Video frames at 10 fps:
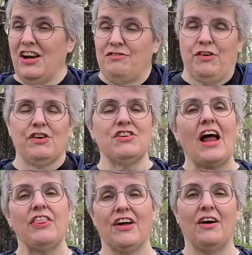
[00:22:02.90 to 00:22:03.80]
At first
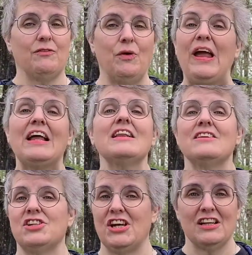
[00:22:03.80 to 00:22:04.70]
I thought
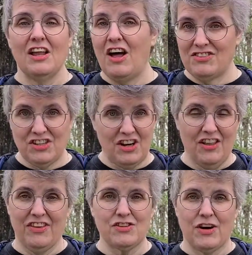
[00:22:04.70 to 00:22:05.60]
she had lost it
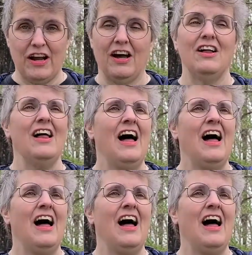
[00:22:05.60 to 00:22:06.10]
on the trail.